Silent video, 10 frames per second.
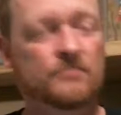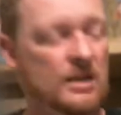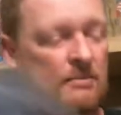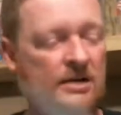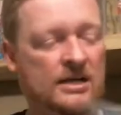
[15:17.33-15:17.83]

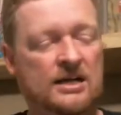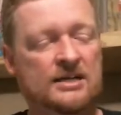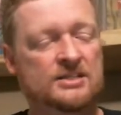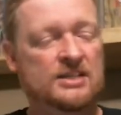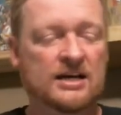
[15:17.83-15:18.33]

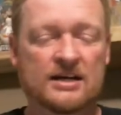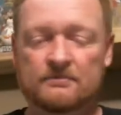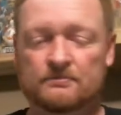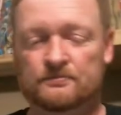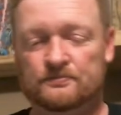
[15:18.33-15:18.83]
Because
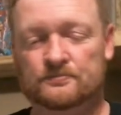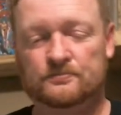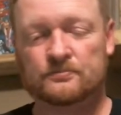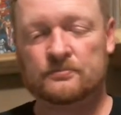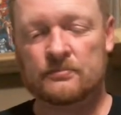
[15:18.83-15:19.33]

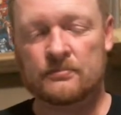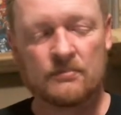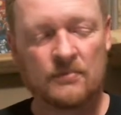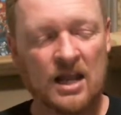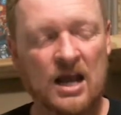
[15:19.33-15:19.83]

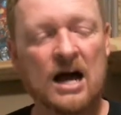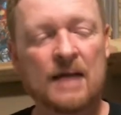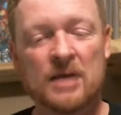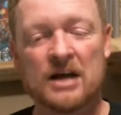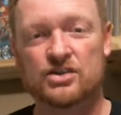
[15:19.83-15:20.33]

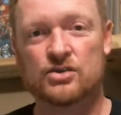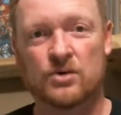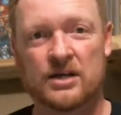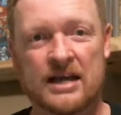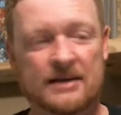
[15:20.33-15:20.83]
I'm not
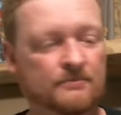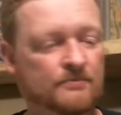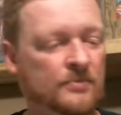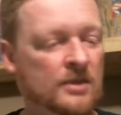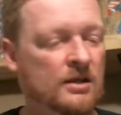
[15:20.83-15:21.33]
sure yet.
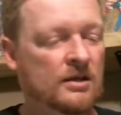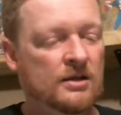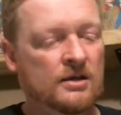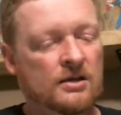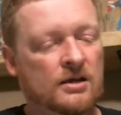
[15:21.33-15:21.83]

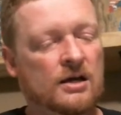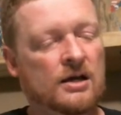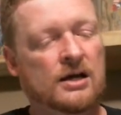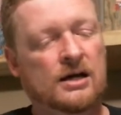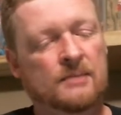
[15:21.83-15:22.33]

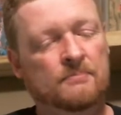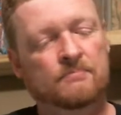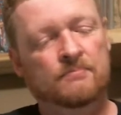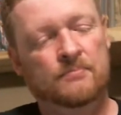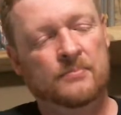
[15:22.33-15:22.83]

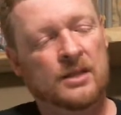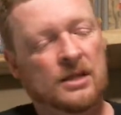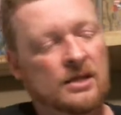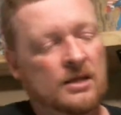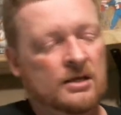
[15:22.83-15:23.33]

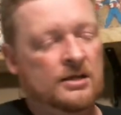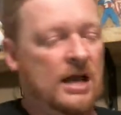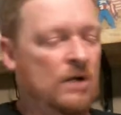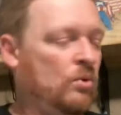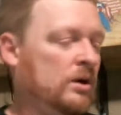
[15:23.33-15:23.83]

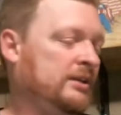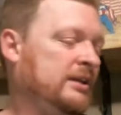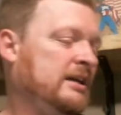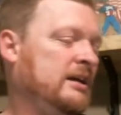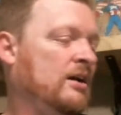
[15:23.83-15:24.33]
Now, one of
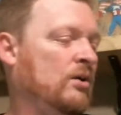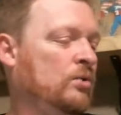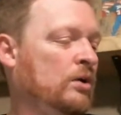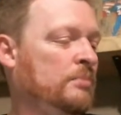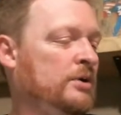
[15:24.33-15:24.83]
the
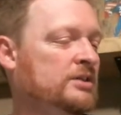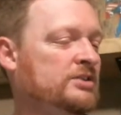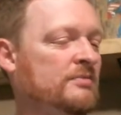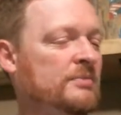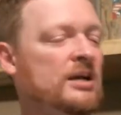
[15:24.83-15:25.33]
older
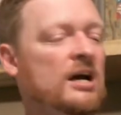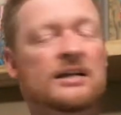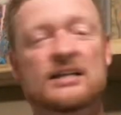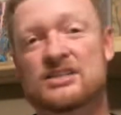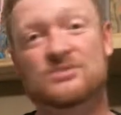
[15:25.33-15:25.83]
books from the
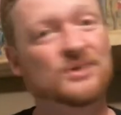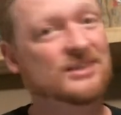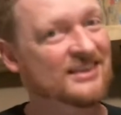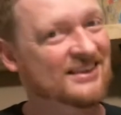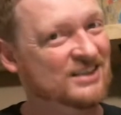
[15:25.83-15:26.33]
90s
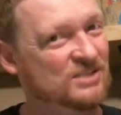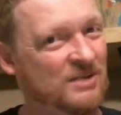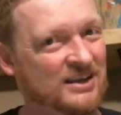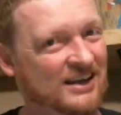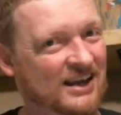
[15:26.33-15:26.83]
when
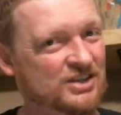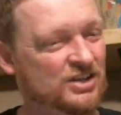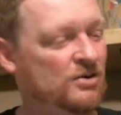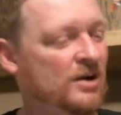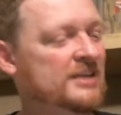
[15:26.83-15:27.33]

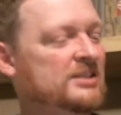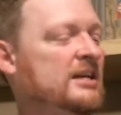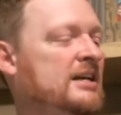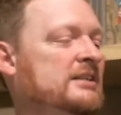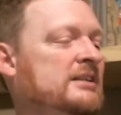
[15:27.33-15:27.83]
speculation craze
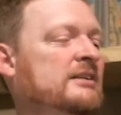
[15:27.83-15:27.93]
hit,